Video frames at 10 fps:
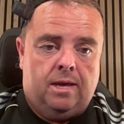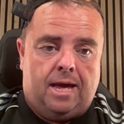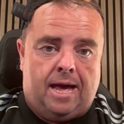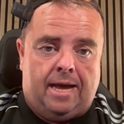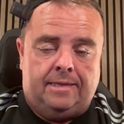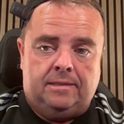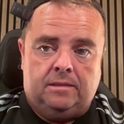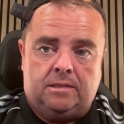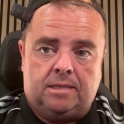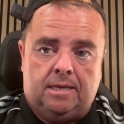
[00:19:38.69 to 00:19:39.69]

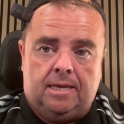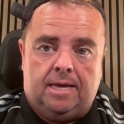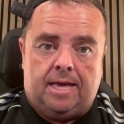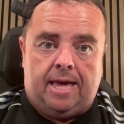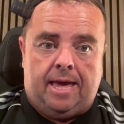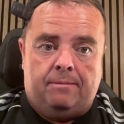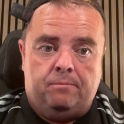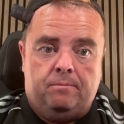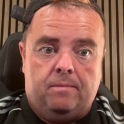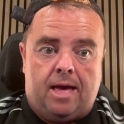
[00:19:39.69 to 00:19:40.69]
And
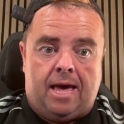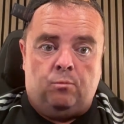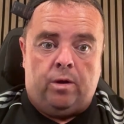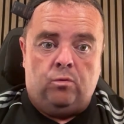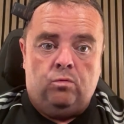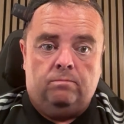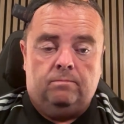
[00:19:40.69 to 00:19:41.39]
I will